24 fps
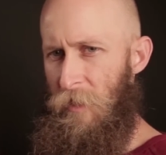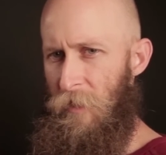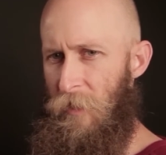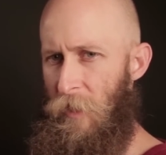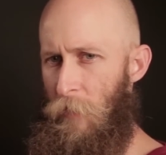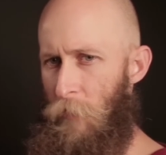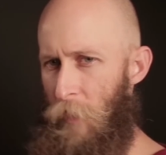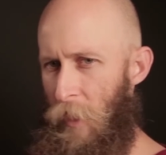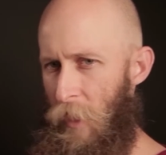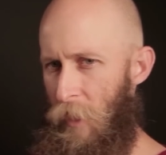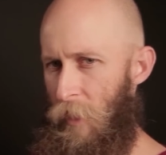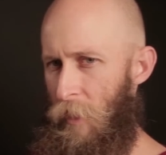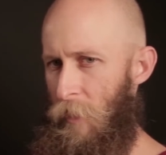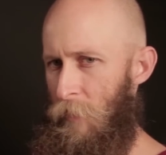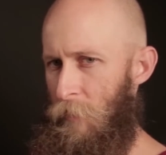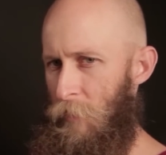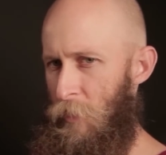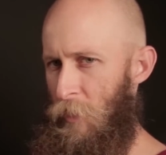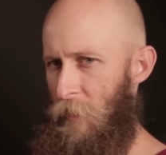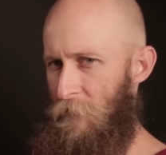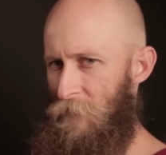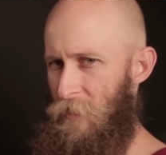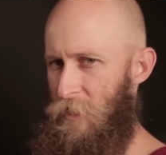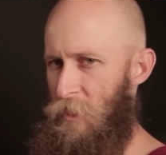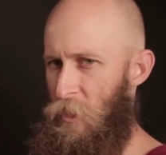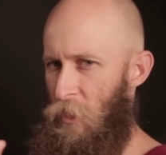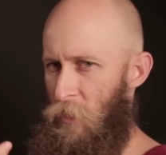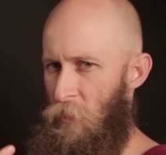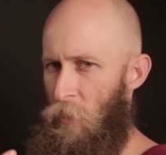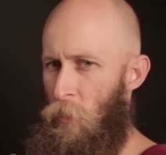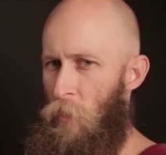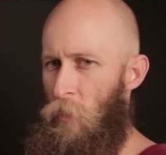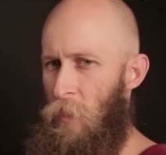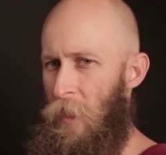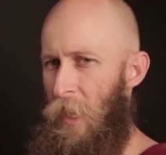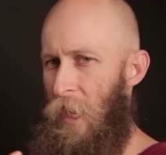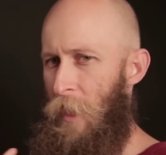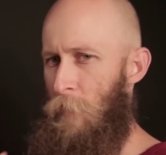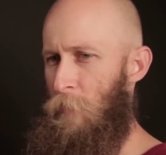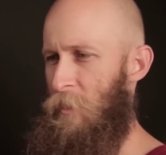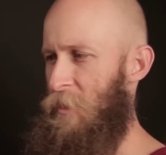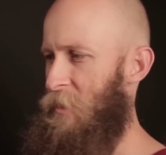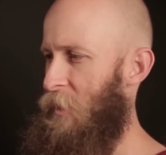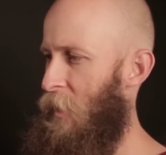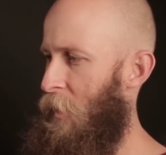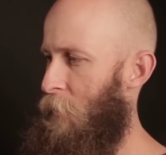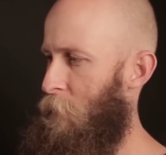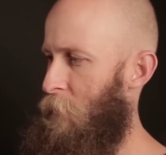That way you don't have to turn the whole camera
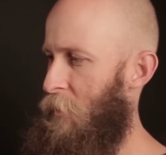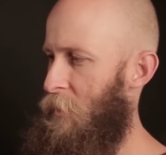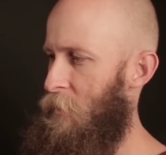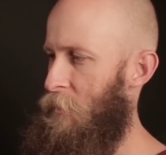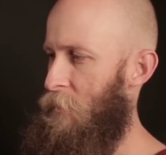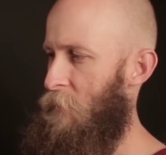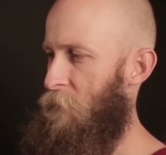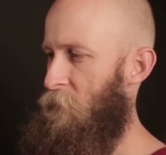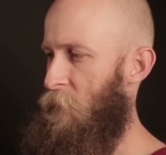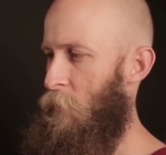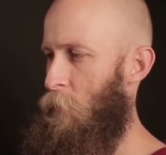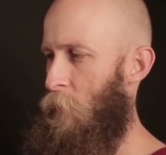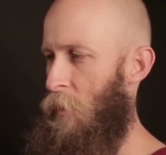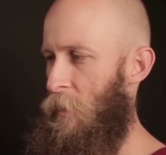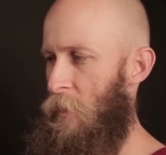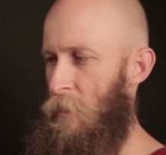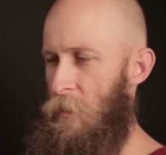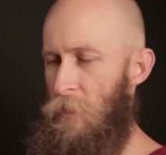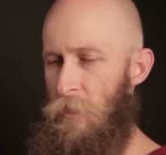sideways if you want to